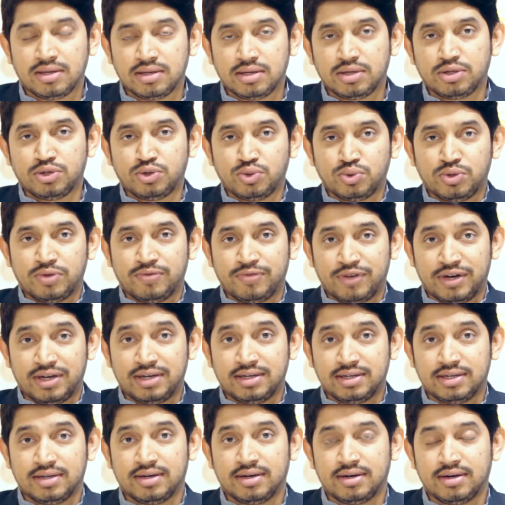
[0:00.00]
The two
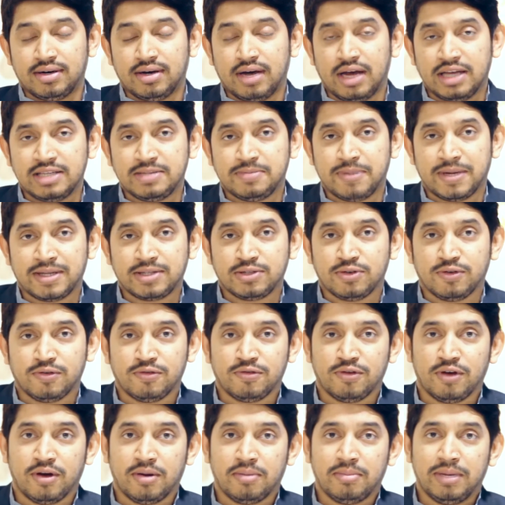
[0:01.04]
different uh, aspects
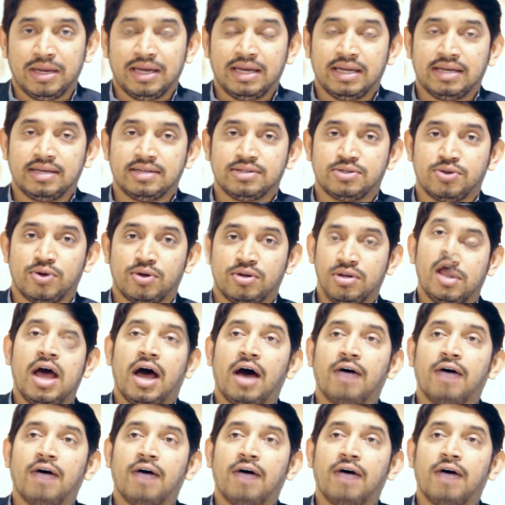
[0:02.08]
of uh, bleeding disorder.